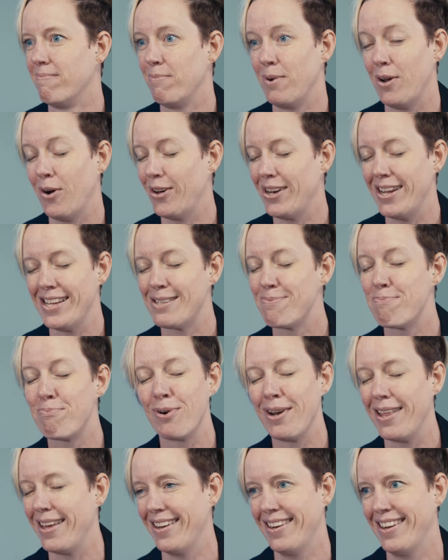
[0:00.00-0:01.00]
But oh, it's
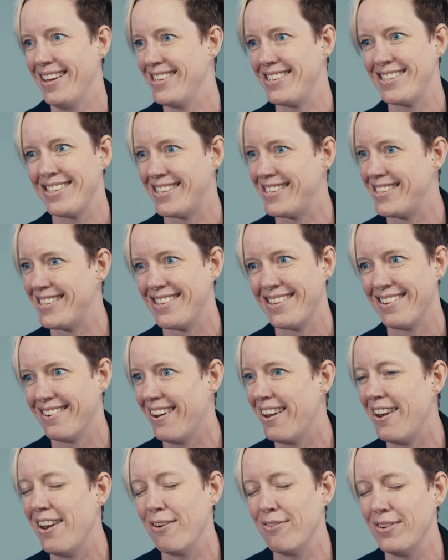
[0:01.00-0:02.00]
brilliant. It's just,
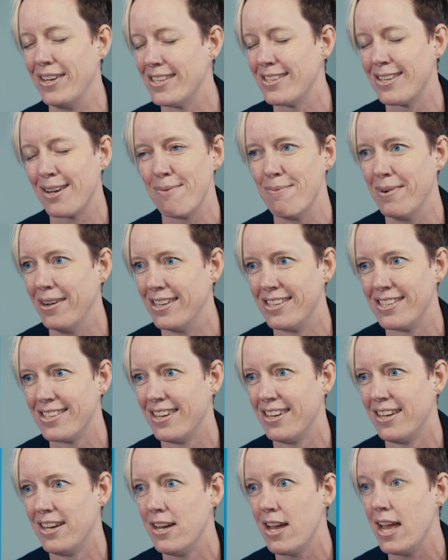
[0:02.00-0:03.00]
I love it so much.
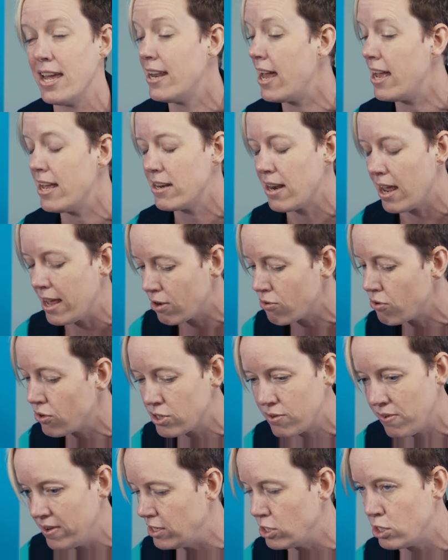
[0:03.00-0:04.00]
In, in, in
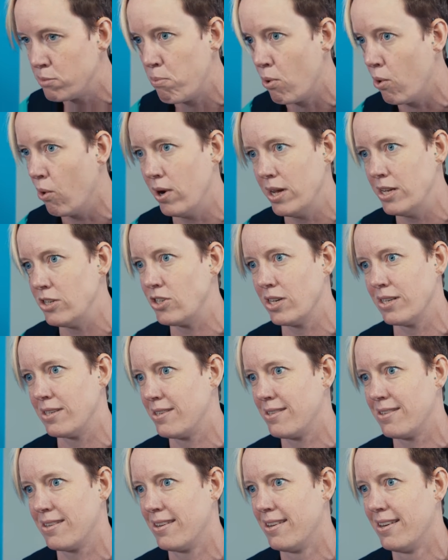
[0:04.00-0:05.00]
CrossFit and sport, it
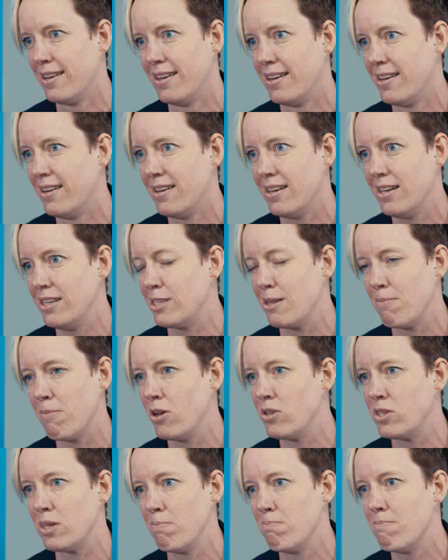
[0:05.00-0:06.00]
just, it's the
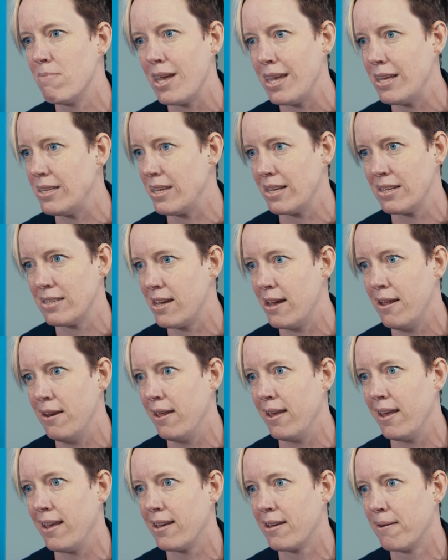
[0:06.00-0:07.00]
most amazing
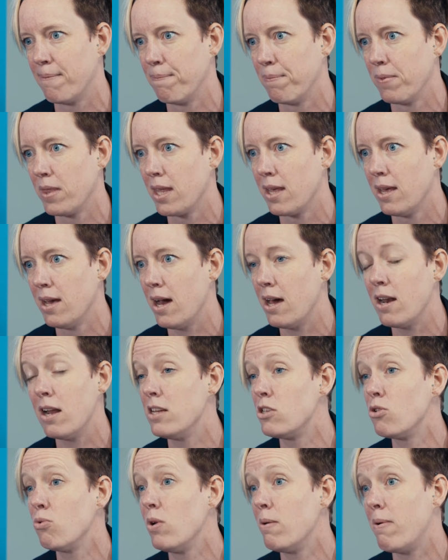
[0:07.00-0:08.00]
technique. And
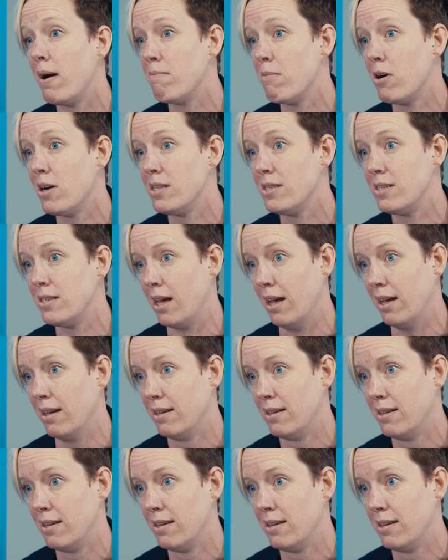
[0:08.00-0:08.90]
it's all about mindset.